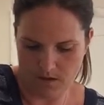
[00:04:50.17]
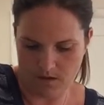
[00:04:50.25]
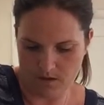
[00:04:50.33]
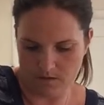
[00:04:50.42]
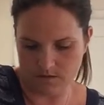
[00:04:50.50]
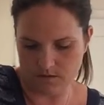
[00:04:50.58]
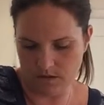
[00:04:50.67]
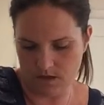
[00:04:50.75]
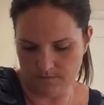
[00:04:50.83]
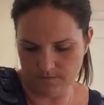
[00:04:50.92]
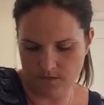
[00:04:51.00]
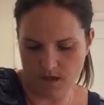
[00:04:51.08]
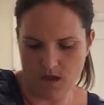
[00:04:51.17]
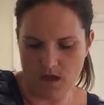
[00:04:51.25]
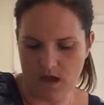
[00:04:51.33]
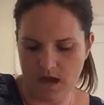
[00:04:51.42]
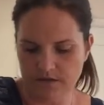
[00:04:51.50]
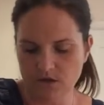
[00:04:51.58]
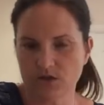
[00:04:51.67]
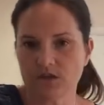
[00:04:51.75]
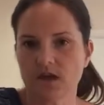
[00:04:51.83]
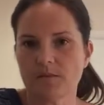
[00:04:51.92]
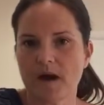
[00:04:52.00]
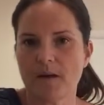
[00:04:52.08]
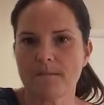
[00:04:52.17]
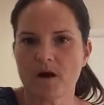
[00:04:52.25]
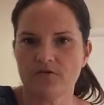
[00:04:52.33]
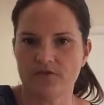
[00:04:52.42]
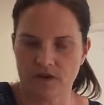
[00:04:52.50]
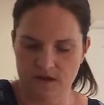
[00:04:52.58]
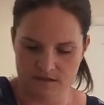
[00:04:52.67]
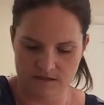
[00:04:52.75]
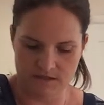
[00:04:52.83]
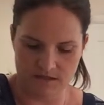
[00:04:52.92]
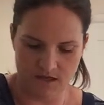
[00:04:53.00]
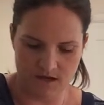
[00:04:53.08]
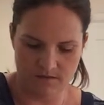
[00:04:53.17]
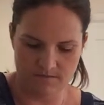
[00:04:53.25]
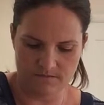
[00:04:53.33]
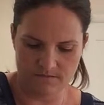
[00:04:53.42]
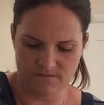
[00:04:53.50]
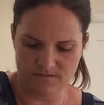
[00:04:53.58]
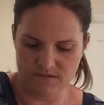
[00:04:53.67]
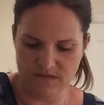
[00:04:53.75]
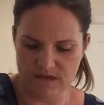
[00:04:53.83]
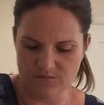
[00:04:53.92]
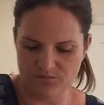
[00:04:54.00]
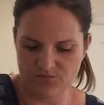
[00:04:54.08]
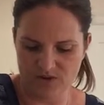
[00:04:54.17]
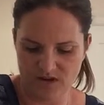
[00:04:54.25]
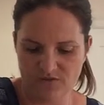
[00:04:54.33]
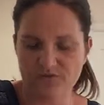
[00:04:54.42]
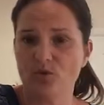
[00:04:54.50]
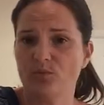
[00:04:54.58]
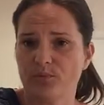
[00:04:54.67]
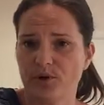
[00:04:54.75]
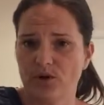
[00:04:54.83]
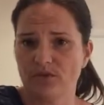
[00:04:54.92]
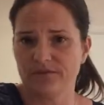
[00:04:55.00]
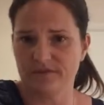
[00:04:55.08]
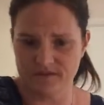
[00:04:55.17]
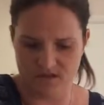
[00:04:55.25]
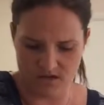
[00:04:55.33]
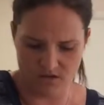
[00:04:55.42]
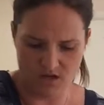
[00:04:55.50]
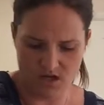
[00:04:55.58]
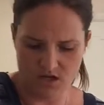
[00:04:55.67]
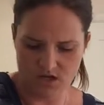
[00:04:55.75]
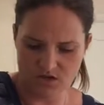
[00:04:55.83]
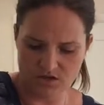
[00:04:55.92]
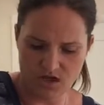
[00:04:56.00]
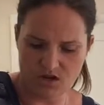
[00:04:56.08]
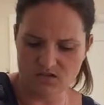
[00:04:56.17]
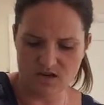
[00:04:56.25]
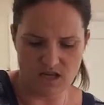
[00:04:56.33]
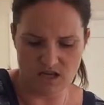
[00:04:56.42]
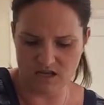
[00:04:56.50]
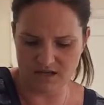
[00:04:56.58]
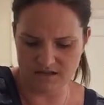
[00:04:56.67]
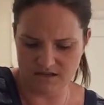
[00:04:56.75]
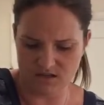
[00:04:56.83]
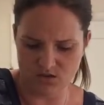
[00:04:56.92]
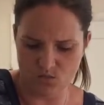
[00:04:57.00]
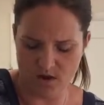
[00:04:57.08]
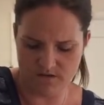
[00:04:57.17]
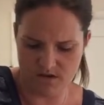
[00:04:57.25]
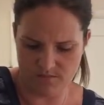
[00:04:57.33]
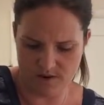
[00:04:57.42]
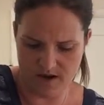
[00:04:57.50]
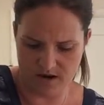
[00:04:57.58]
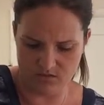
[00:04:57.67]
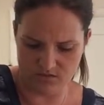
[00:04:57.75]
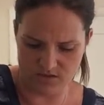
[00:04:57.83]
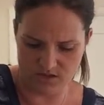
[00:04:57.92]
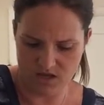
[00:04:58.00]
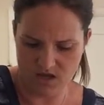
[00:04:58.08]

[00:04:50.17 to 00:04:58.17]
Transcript: That's it. And the good thing about muffins, they're pretty foolproof. So you don't need to worry about